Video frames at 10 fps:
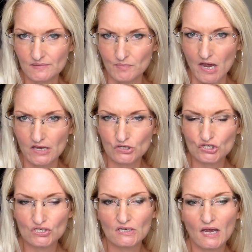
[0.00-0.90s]

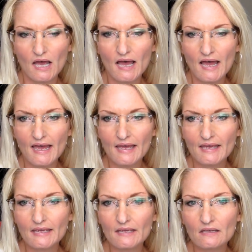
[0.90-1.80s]
much.
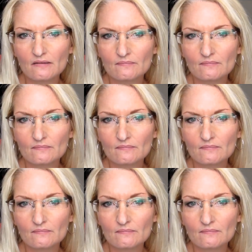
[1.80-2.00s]
I